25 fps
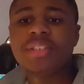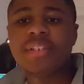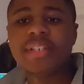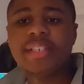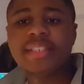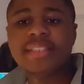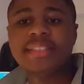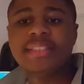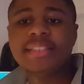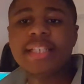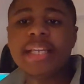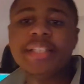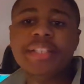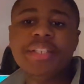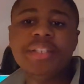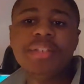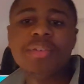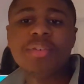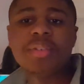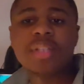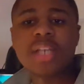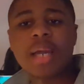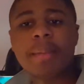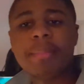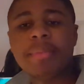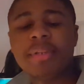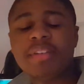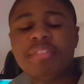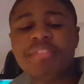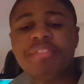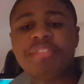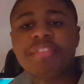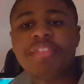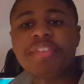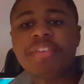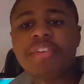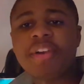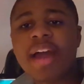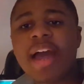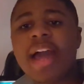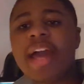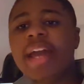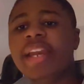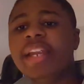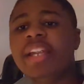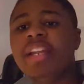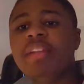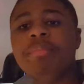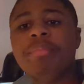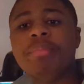Your choice. They do come in a
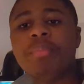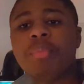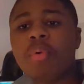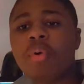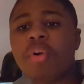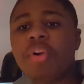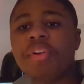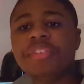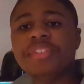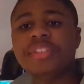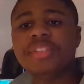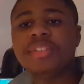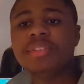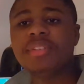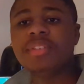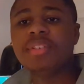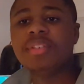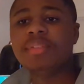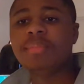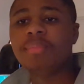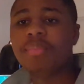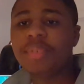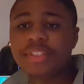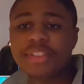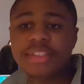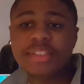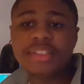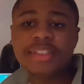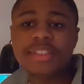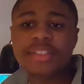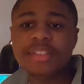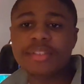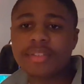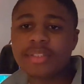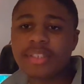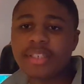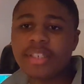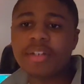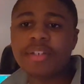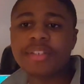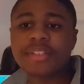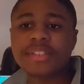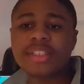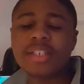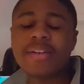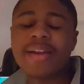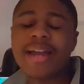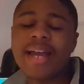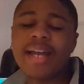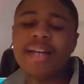variety of morphs, which
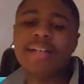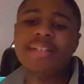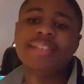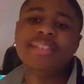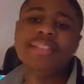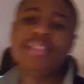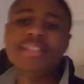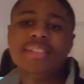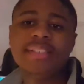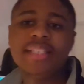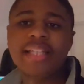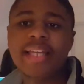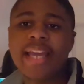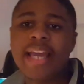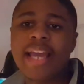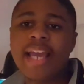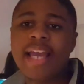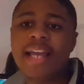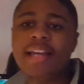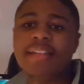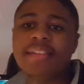you can also house.